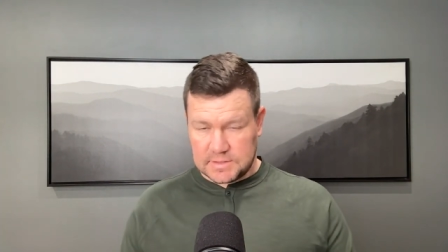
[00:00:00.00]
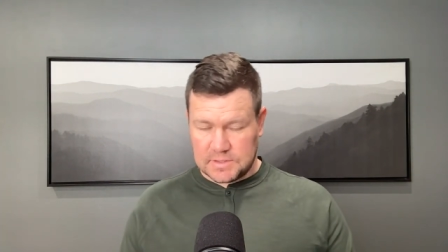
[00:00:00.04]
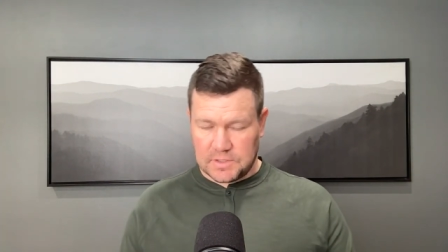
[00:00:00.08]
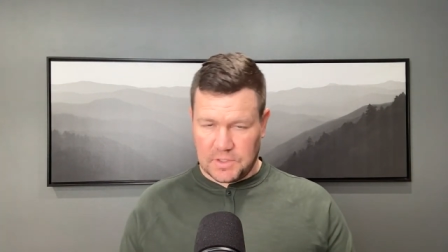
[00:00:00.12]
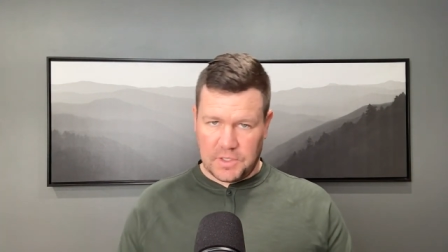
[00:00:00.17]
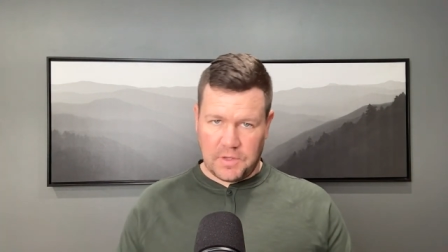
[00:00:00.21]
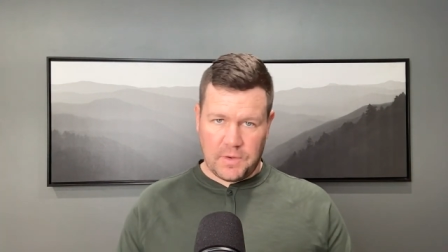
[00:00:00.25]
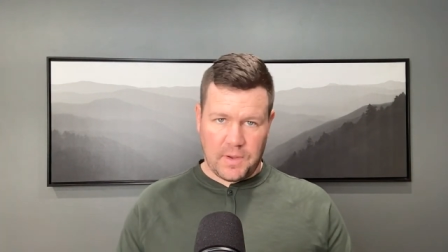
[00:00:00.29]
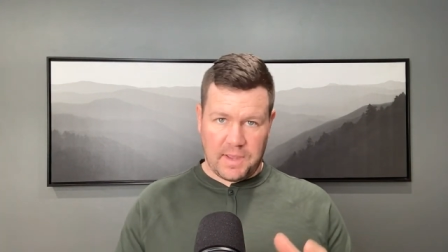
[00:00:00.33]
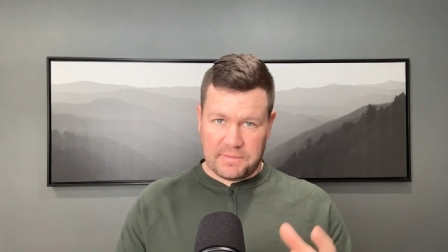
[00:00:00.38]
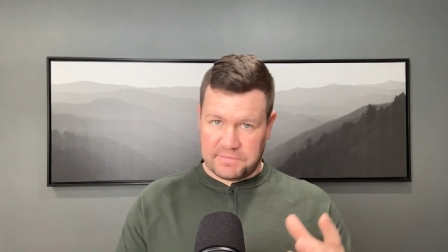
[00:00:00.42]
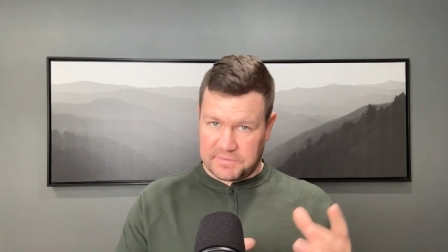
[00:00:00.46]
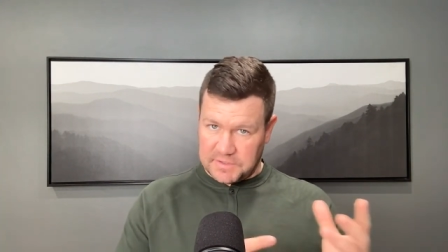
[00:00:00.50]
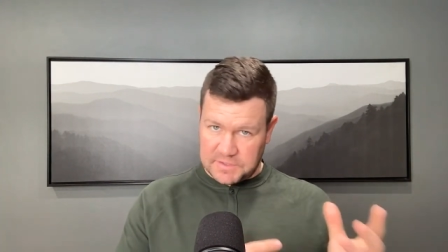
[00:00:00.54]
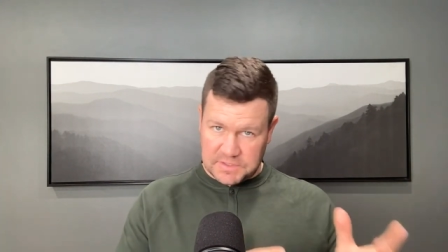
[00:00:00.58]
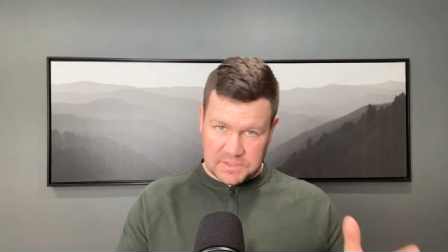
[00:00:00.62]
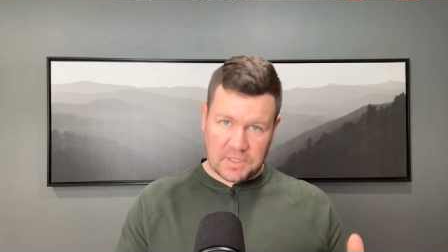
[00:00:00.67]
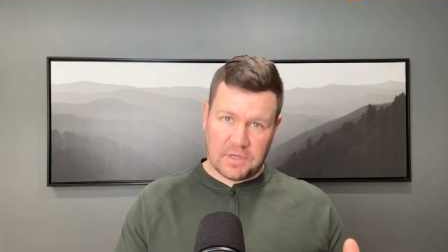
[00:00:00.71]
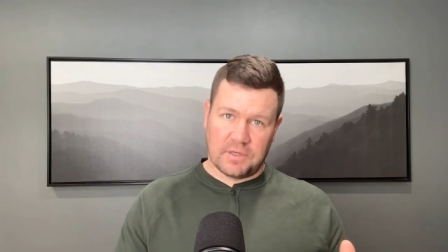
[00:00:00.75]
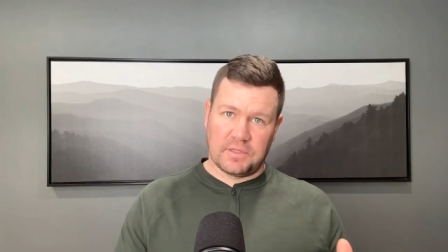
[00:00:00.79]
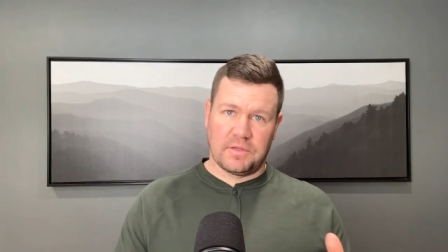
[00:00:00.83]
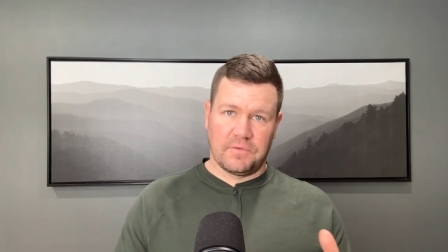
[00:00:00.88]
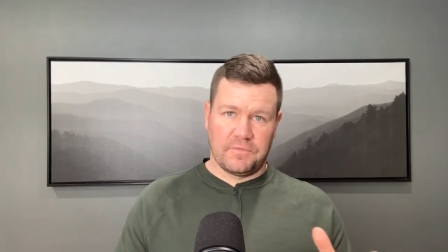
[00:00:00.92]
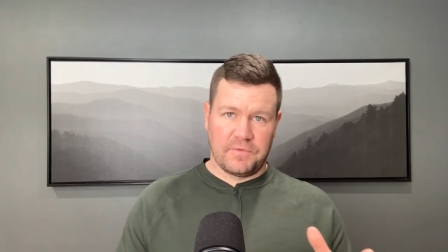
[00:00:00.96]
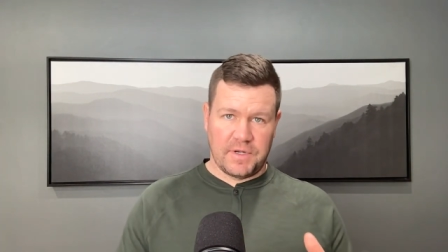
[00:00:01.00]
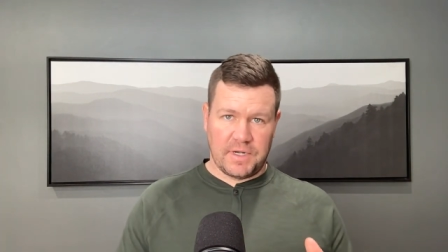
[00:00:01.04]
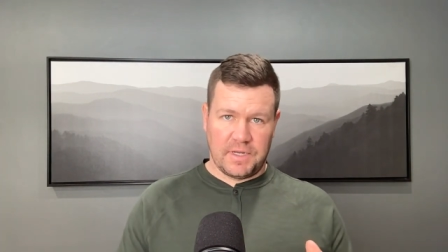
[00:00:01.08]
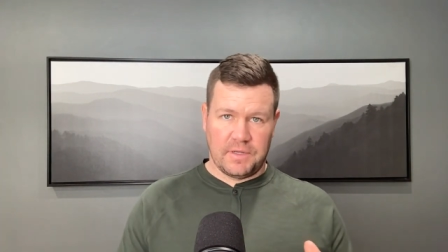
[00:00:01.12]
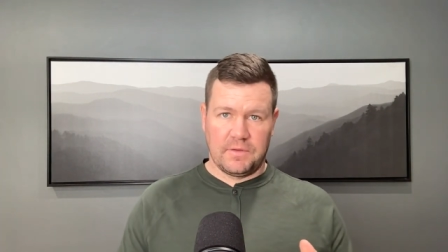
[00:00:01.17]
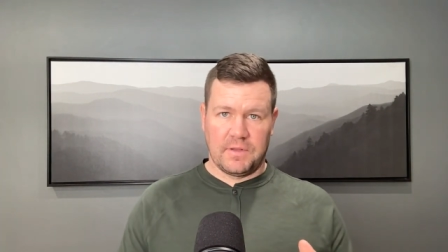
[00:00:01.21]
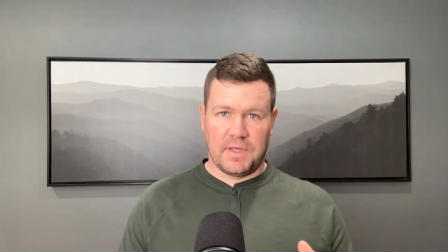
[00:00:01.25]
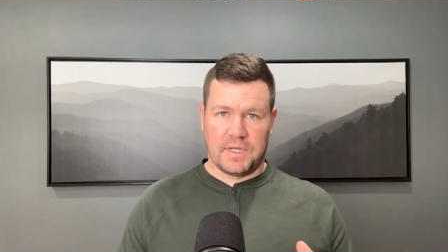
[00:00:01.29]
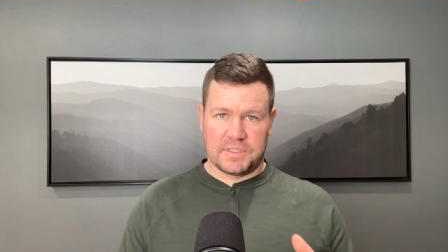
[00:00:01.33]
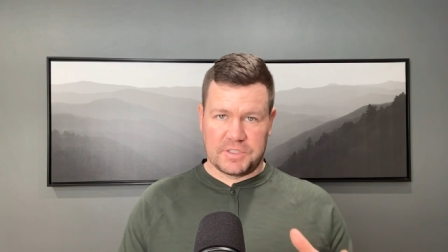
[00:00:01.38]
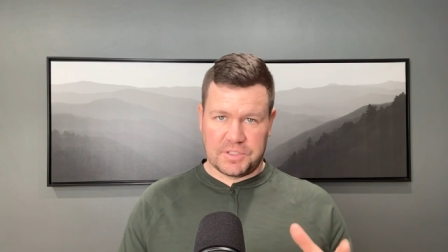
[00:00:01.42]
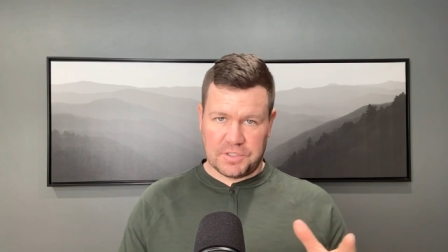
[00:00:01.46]
so you have to start the
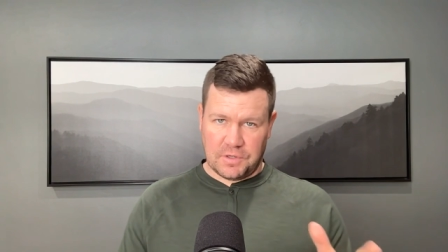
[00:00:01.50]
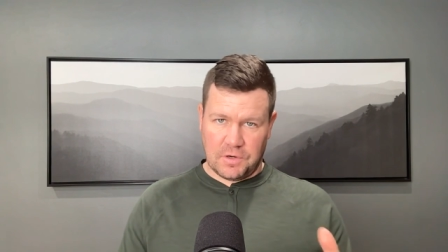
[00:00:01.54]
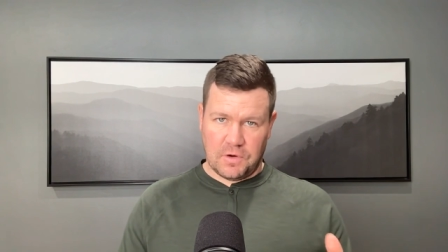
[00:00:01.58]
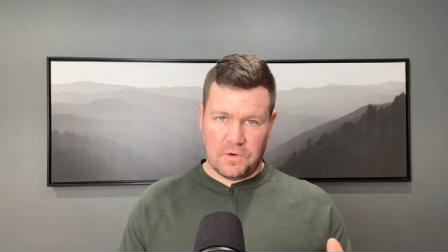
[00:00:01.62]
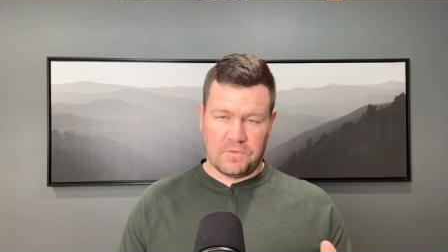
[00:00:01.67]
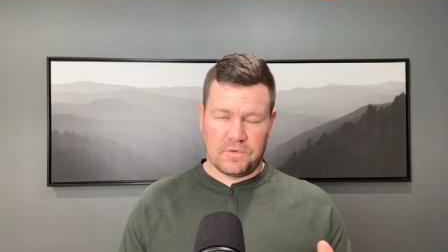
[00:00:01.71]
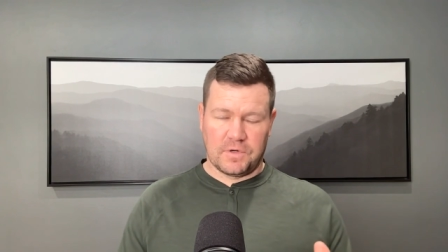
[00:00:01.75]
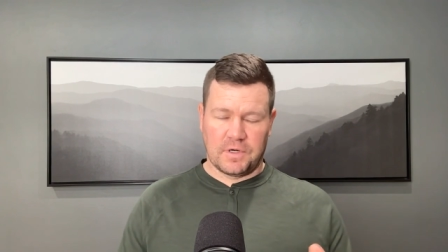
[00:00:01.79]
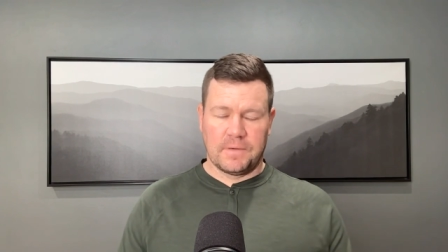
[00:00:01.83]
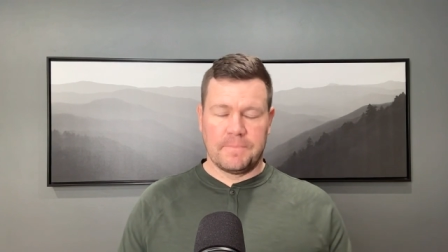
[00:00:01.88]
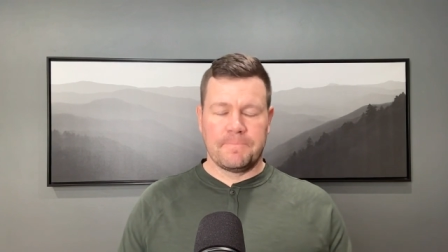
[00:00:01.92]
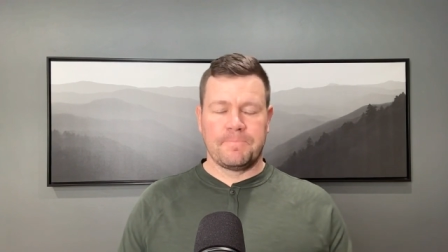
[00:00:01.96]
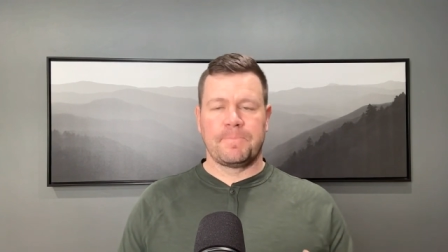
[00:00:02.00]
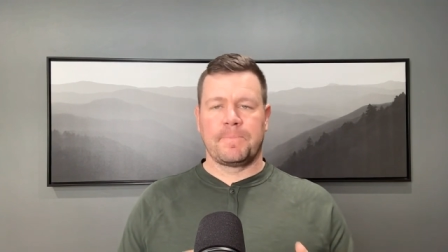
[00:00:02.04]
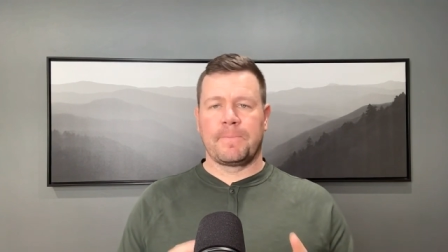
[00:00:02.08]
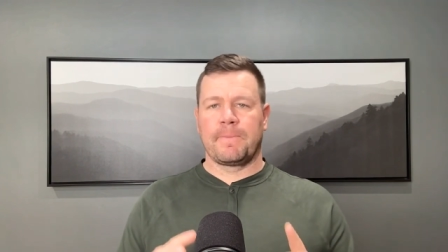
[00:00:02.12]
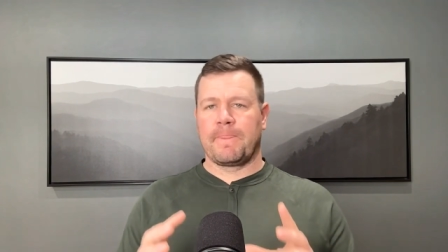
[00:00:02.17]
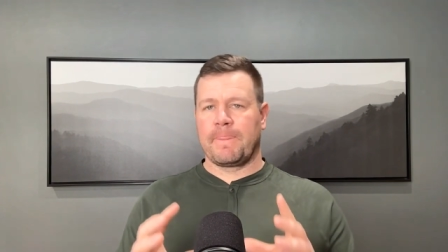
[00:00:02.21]
video lecture over.